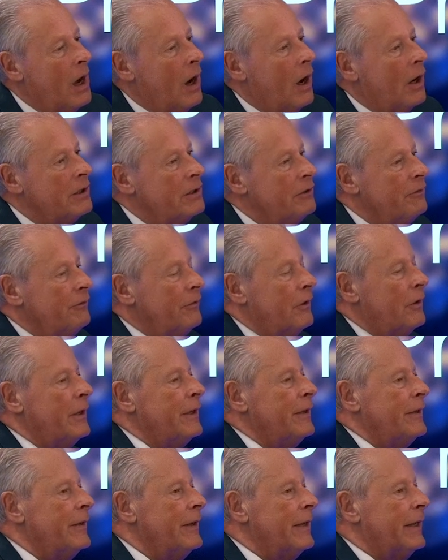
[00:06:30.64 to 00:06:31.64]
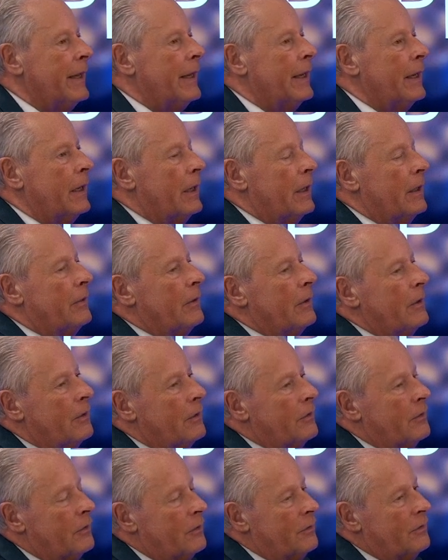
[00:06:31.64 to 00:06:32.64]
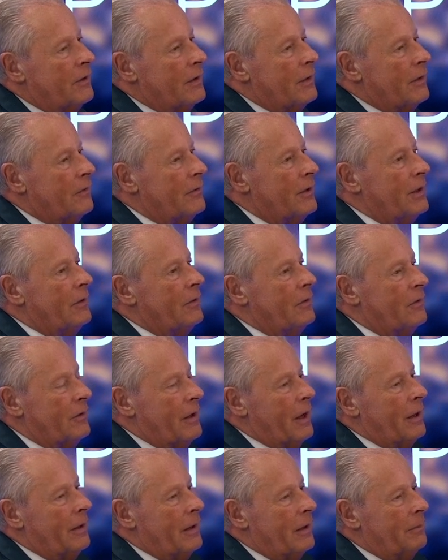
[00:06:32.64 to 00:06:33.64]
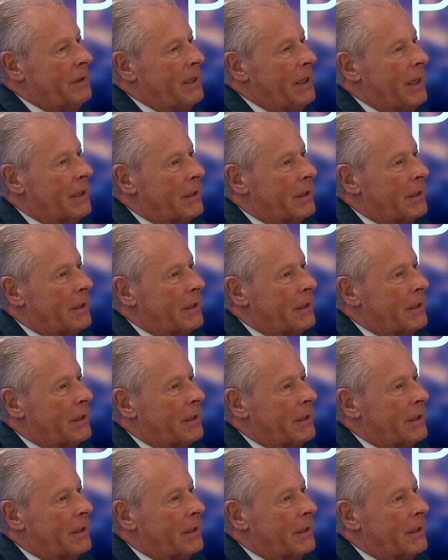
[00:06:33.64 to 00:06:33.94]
Are you finding that since, I mean, our